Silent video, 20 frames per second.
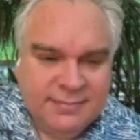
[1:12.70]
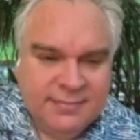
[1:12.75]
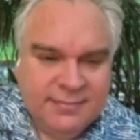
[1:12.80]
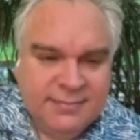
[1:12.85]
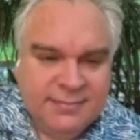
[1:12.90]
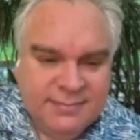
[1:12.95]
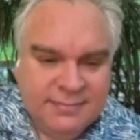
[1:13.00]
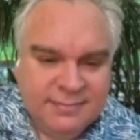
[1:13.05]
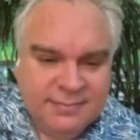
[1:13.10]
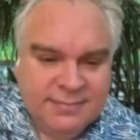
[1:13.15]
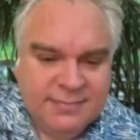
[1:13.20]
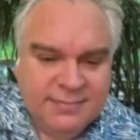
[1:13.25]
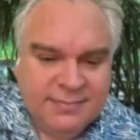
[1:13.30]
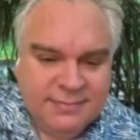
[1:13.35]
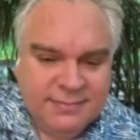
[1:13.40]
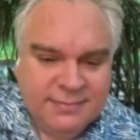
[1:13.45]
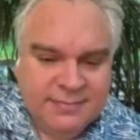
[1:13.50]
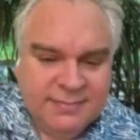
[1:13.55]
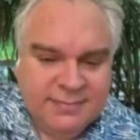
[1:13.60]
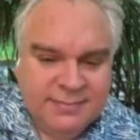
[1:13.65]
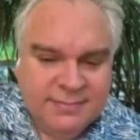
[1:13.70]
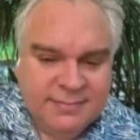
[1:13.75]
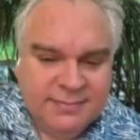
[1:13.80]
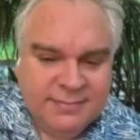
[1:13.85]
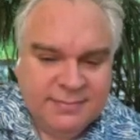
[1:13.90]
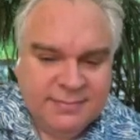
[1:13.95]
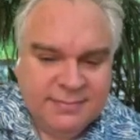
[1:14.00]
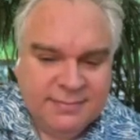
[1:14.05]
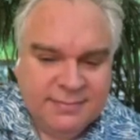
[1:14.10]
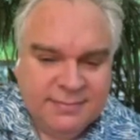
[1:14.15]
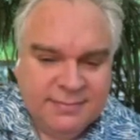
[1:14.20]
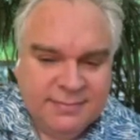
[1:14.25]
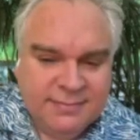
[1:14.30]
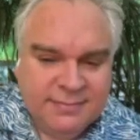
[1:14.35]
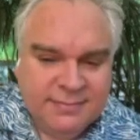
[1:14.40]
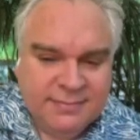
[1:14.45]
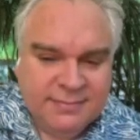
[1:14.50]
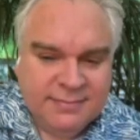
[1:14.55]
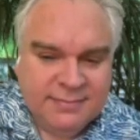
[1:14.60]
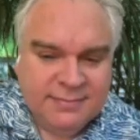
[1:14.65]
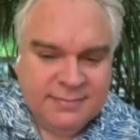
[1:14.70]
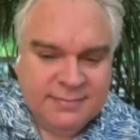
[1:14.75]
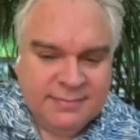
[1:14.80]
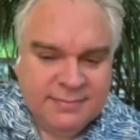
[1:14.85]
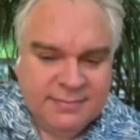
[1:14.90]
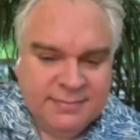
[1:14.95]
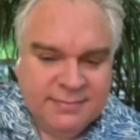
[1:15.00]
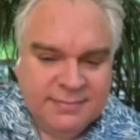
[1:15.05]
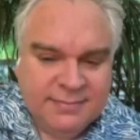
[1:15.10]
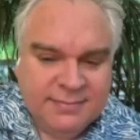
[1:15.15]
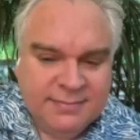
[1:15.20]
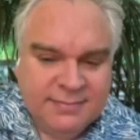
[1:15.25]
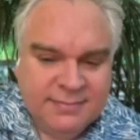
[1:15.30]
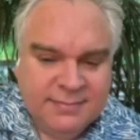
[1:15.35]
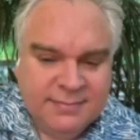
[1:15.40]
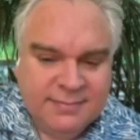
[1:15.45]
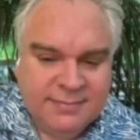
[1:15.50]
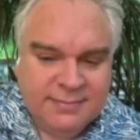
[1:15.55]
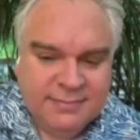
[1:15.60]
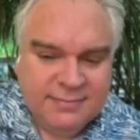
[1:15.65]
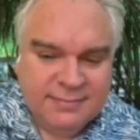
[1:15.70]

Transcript: [no speech]